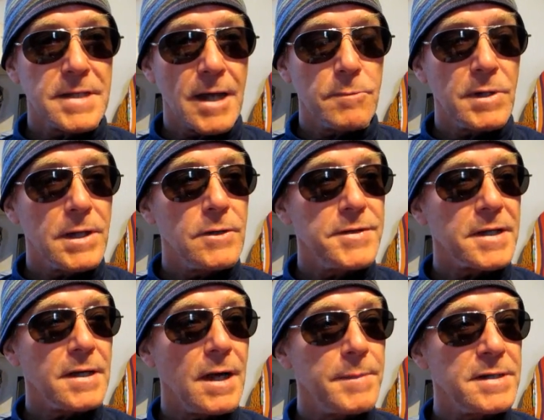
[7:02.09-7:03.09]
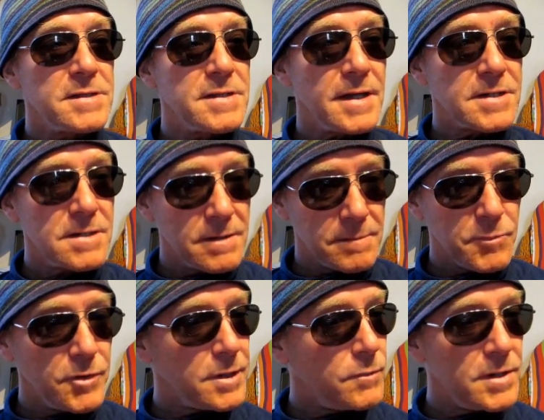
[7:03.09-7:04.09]
down below in the comments section and
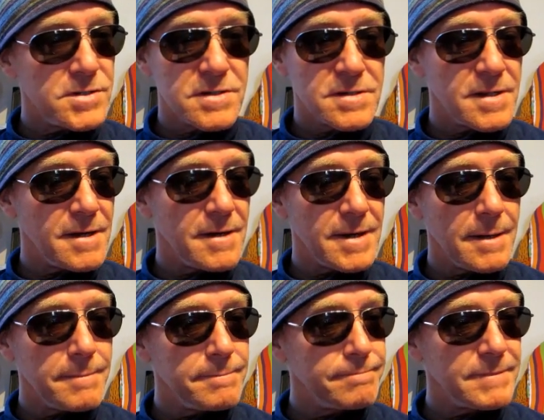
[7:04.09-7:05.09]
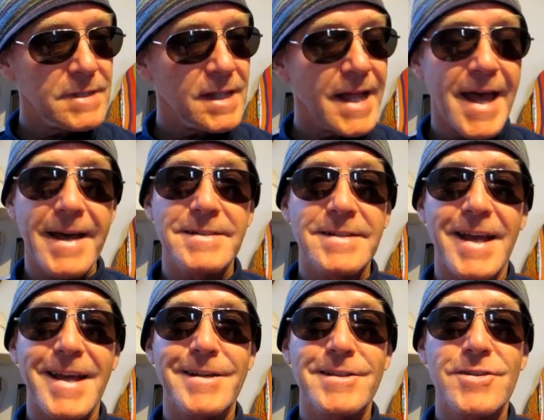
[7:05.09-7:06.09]
put your questions there. And I'm glad to
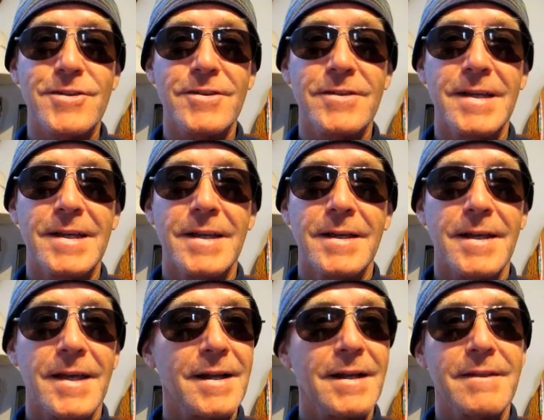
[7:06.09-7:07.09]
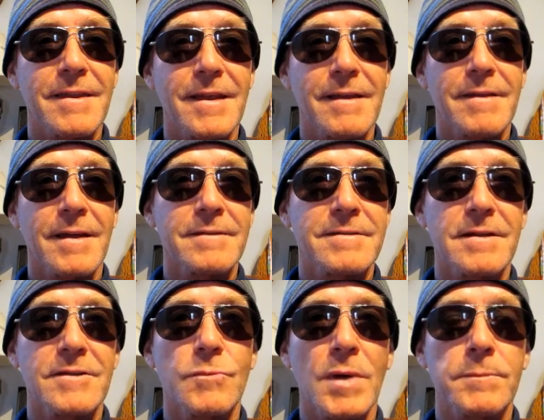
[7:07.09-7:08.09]
answer anything that
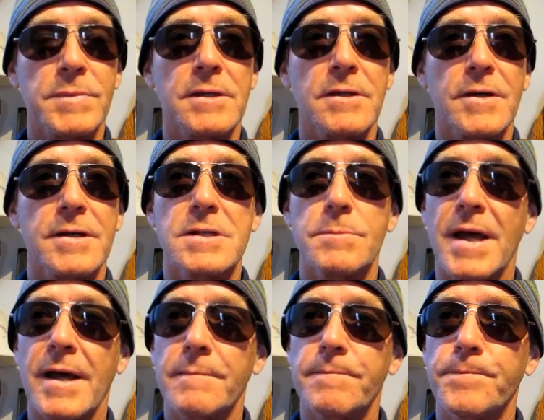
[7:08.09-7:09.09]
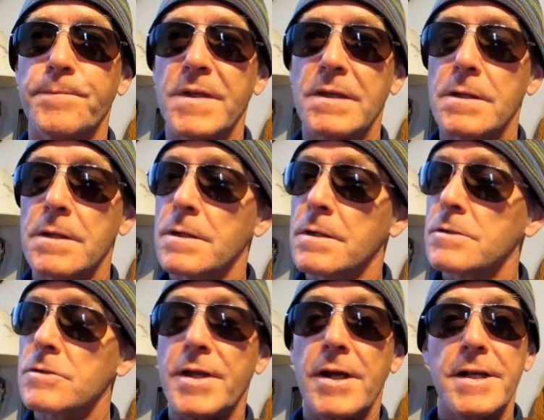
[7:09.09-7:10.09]
you might be curious about.
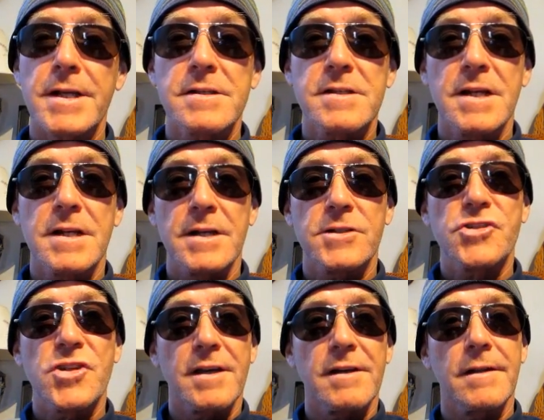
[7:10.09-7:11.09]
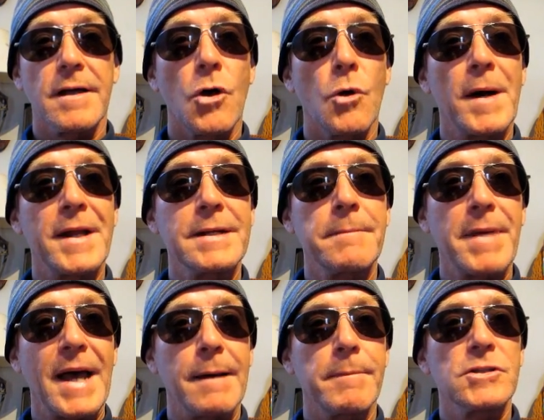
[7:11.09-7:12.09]
So there it is, in a nutshell. I hope I didn't
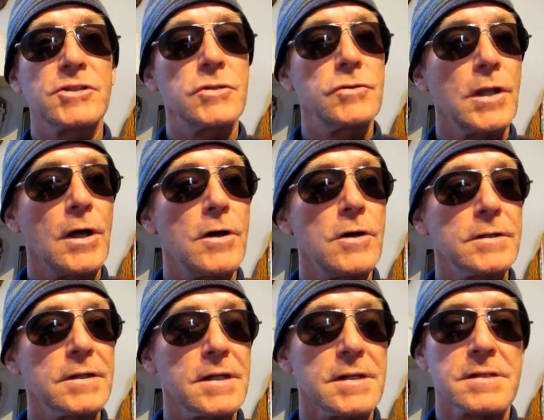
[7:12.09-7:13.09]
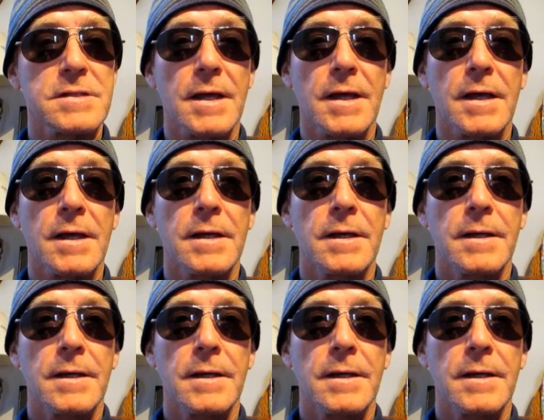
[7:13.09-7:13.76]
babble too long, because I